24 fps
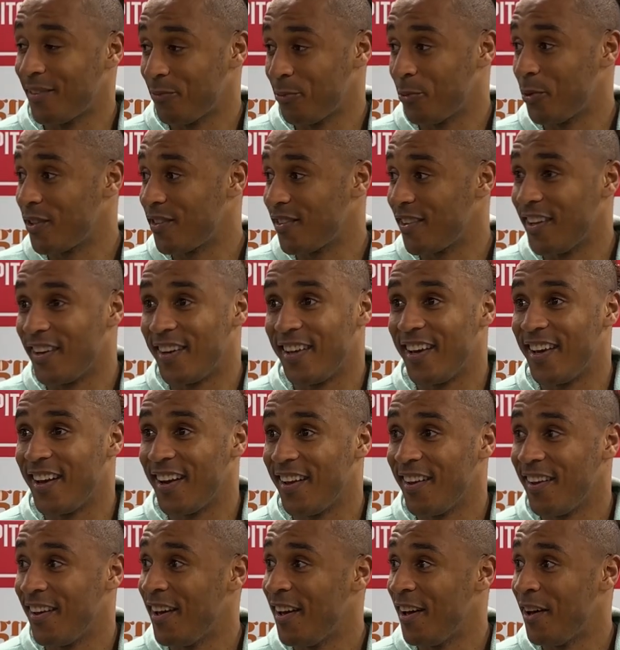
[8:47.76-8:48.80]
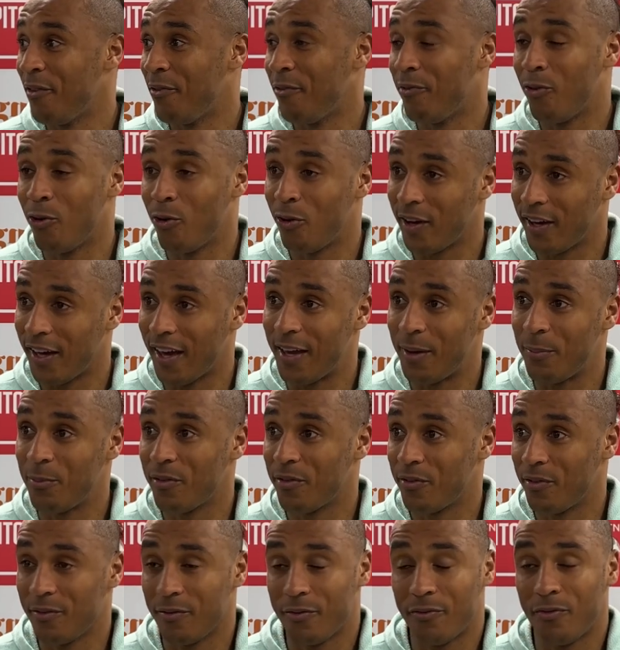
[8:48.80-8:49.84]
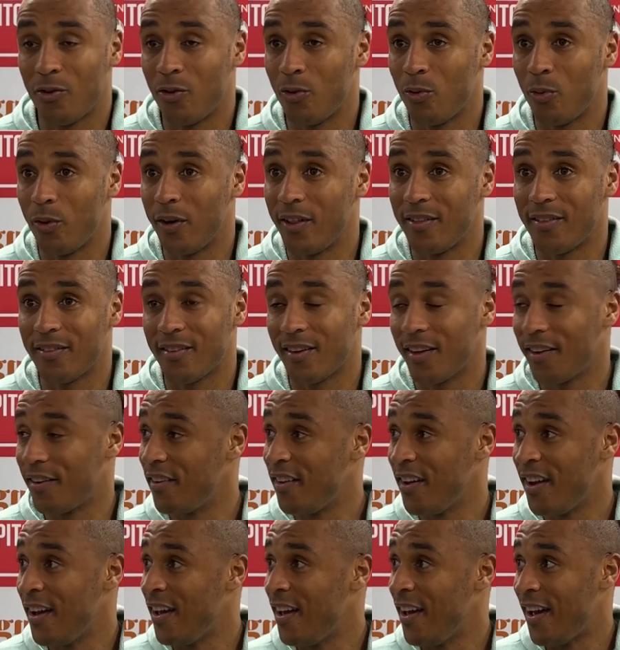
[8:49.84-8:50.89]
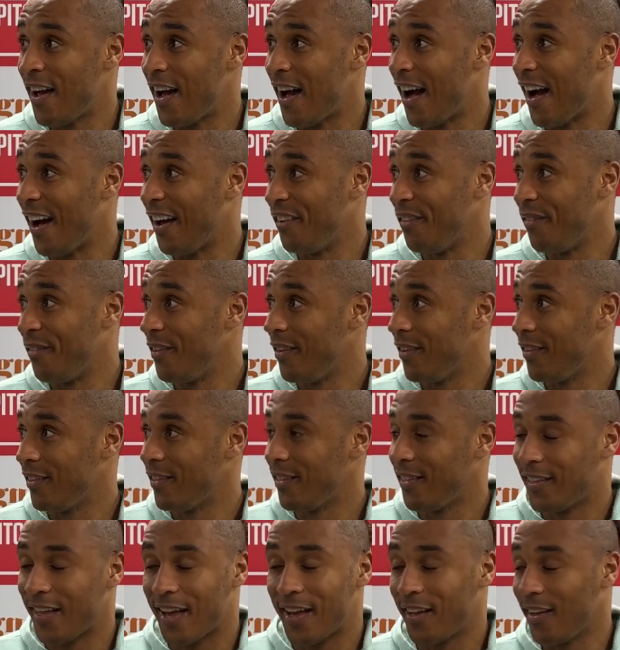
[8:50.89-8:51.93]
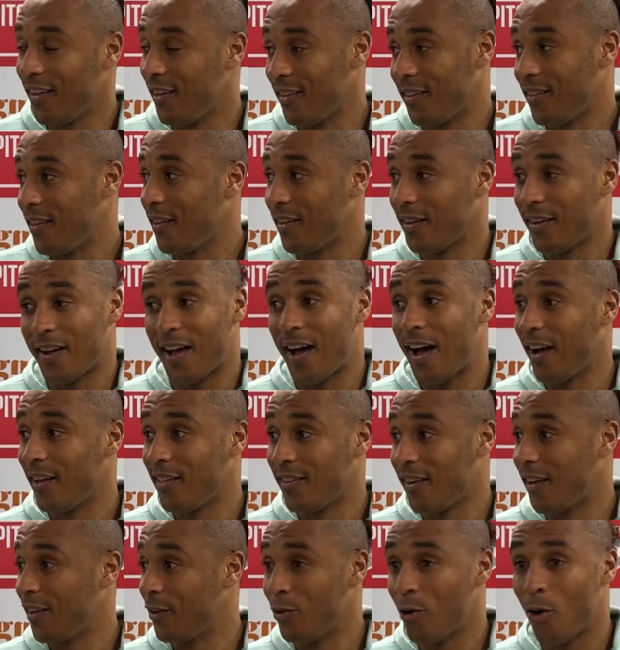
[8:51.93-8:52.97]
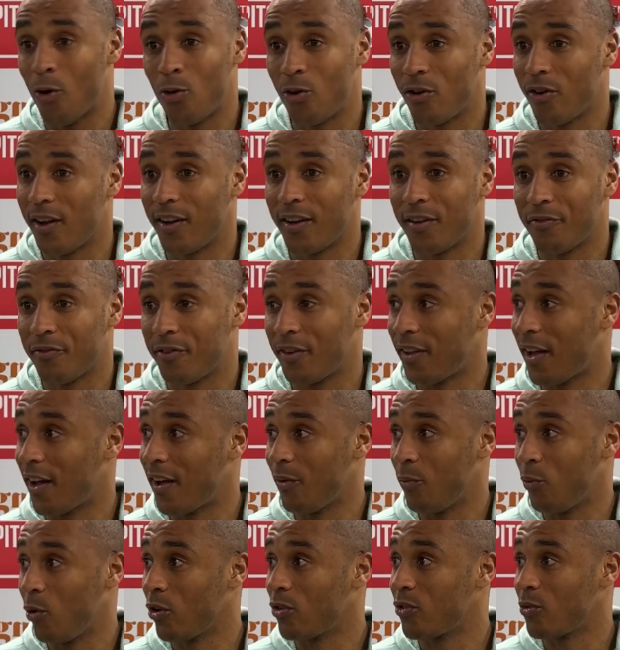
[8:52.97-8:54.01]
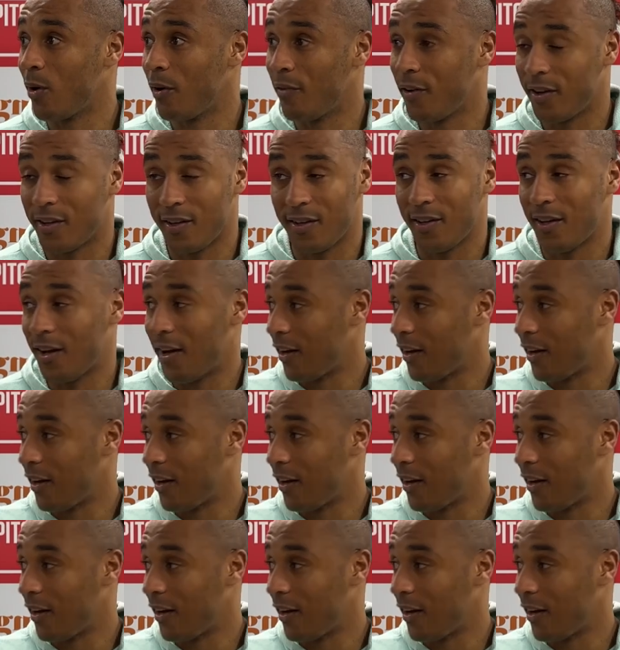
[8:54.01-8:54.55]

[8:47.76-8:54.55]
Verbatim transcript: we're sitting here four games, four wins, and and that, I take no credit for that whatsoever.